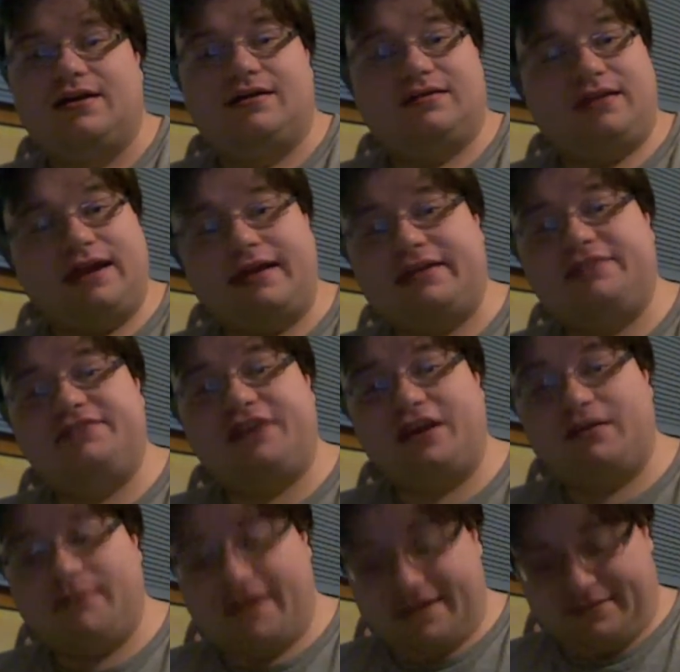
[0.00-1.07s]
Like,
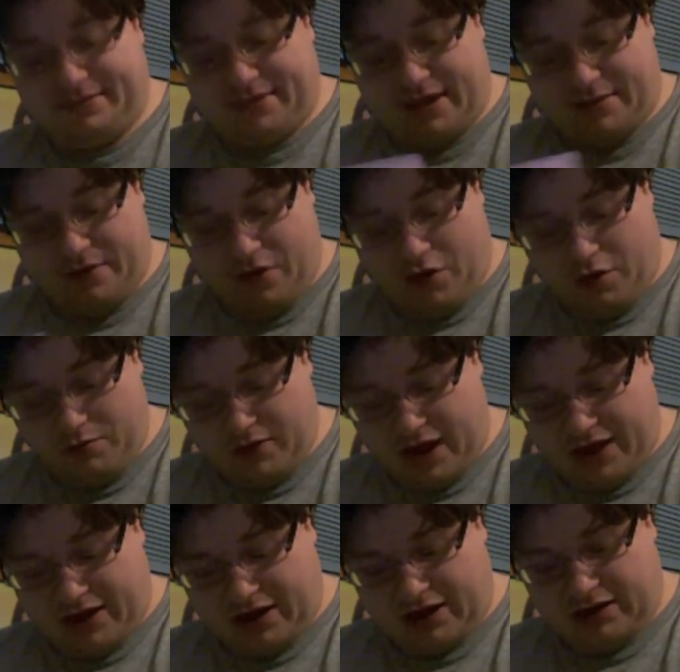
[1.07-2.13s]
Jeremy has become a
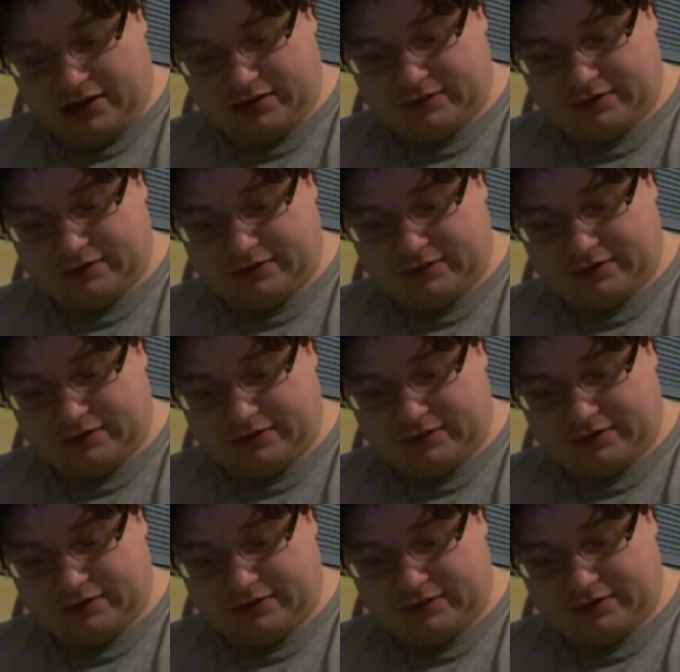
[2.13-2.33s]
homewrecker.